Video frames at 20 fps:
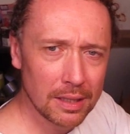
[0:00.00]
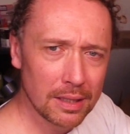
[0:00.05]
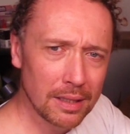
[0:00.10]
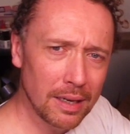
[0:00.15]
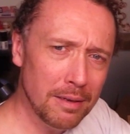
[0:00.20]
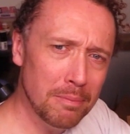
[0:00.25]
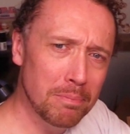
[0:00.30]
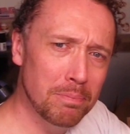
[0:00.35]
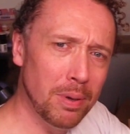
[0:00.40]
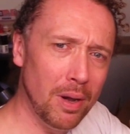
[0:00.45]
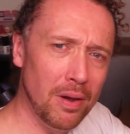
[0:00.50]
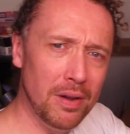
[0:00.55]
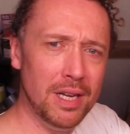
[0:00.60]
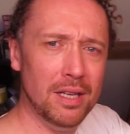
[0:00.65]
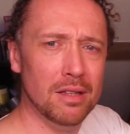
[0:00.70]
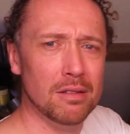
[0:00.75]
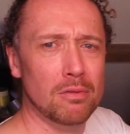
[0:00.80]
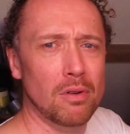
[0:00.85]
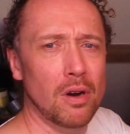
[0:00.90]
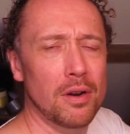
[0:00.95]
Now,
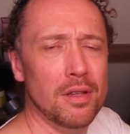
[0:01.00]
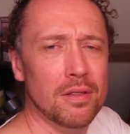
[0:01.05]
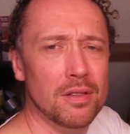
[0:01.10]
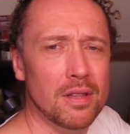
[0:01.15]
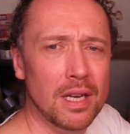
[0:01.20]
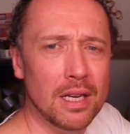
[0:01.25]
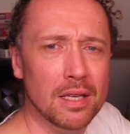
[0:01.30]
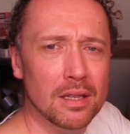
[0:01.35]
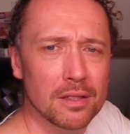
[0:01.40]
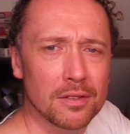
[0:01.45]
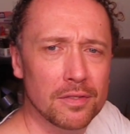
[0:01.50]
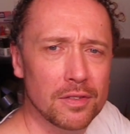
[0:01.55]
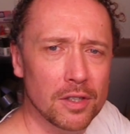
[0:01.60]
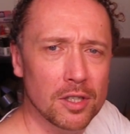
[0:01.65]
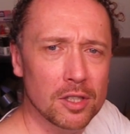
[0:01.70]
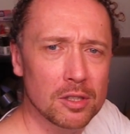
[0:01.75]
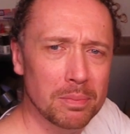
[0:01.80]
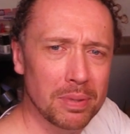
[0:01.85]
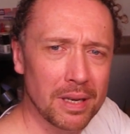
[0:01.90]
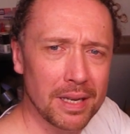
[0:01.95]
buying the right thing in the
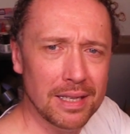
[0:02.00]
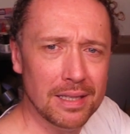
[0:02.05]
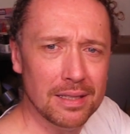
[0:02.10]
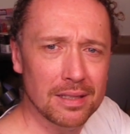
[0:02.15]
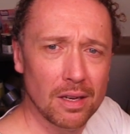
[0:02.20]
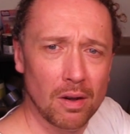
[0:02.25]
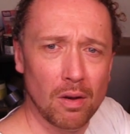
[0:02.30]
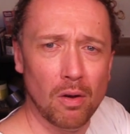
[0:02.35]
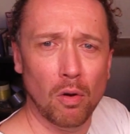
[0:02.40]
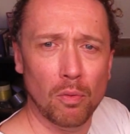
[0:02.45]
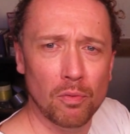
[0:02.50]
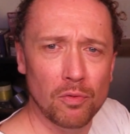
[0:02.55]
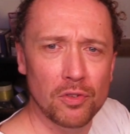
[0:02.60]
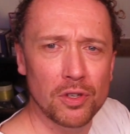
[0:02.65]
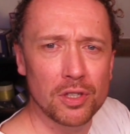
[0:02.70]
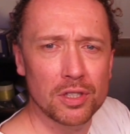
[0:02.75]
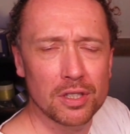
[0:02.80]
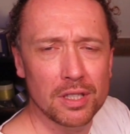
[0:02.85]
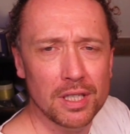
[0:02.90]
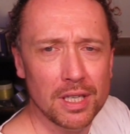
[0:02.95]
first place
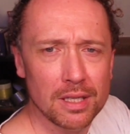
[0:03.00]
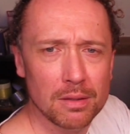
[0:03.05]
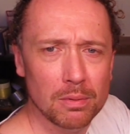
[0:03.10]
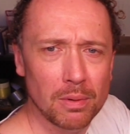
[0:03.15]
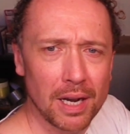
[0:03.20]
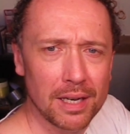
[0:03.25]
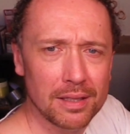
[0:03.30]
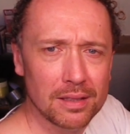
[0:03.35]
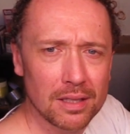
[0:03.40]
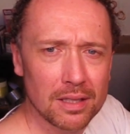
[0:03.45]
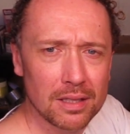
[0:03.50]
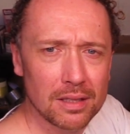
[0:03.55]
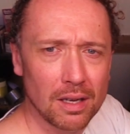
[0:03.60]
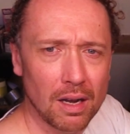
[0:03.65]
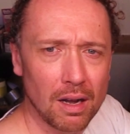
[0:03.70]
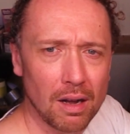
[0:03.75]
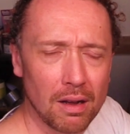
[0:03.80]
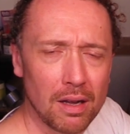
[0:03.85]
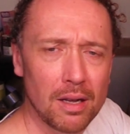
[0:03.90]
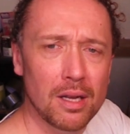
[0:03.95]
obviously is where to
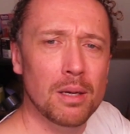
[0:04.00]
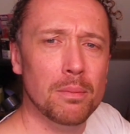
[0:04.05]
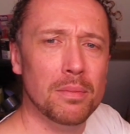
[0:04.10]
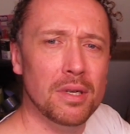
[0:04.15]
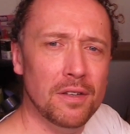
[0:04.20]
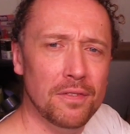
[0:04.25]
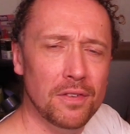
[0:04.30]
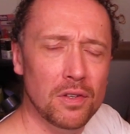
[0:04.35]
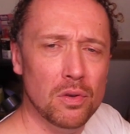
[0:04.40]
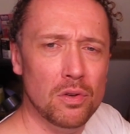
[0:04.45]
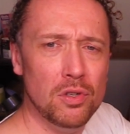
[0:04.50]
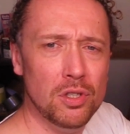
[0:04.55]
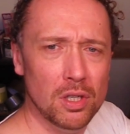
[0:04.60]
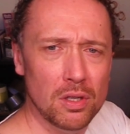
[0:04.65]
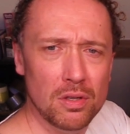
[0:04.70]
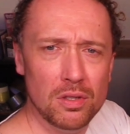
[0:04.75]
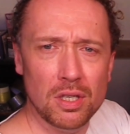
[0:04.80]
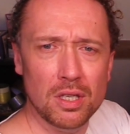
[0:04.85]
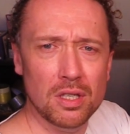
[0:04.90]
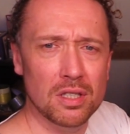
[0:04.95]
start. But if you're
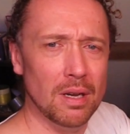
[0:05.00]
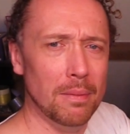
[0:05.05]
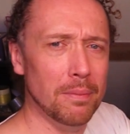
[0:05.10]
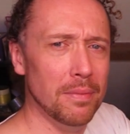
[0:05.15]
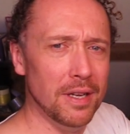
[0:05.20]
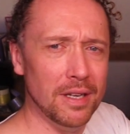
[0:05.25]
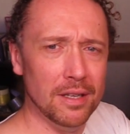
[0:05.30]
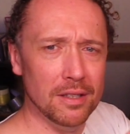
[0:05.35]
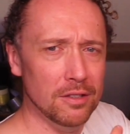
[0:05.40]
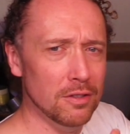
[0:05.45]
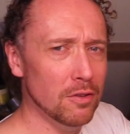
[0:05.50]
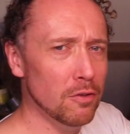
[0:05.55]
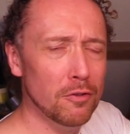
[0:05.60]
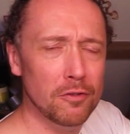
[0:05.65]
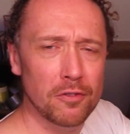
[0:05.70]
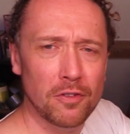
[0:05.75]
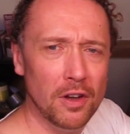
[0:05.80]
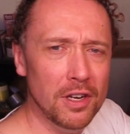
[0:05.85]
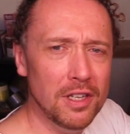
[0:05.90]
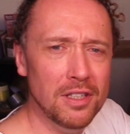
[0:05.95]
using something and you're
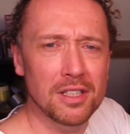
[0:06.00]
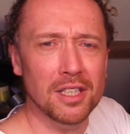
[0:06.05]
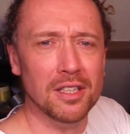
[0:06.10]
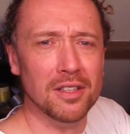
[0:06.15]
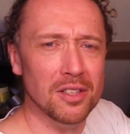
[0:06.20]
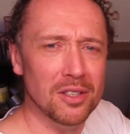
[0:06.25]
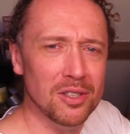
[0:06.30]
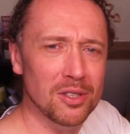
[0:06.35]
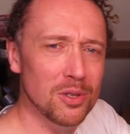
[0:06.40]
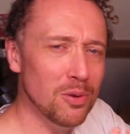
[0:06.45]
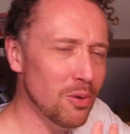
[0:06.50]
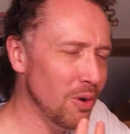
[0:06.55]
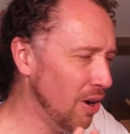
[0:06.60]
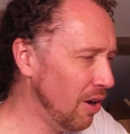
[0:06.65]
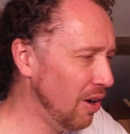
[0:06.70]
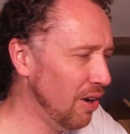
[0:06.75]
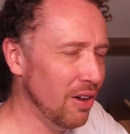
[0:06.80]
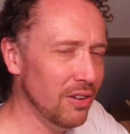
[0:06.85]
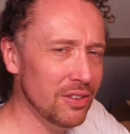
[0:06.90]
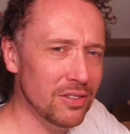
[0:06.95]
finding that you
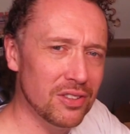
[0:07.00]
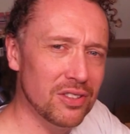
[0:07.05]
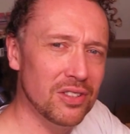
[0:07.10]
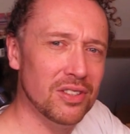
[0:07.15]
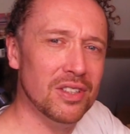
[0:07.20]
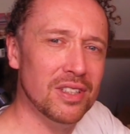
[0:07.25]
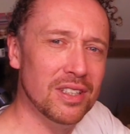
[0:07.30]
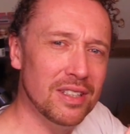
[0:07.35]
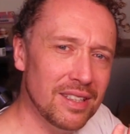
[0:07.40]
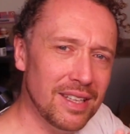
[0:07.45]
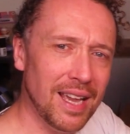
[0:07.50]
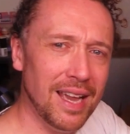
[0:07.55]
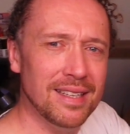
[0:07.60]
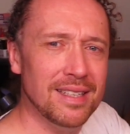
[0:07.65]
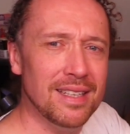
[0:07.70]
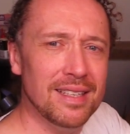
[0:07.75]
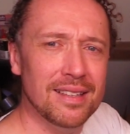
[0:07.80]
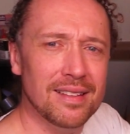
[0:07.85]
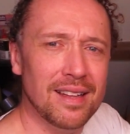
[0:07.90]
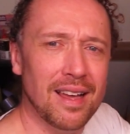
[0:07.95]
aren't
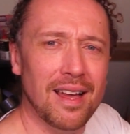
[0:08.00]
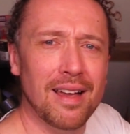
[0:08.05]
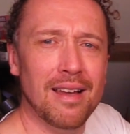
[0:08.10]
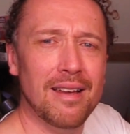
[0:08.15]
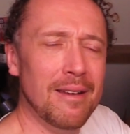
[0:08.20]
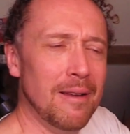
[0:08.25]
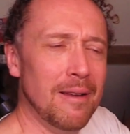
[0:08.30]
getting that